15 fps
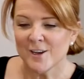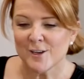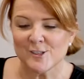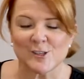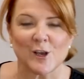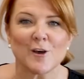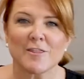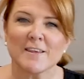
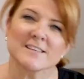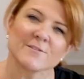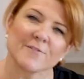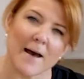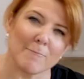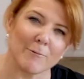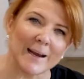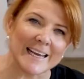So this
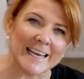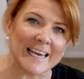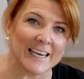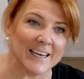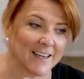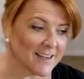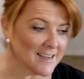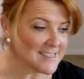fabric
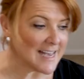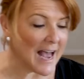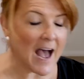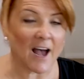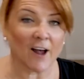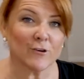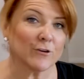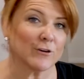is
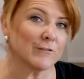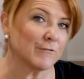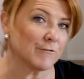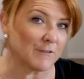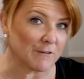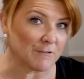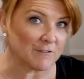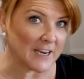
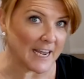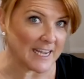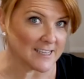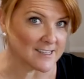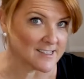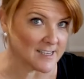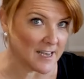115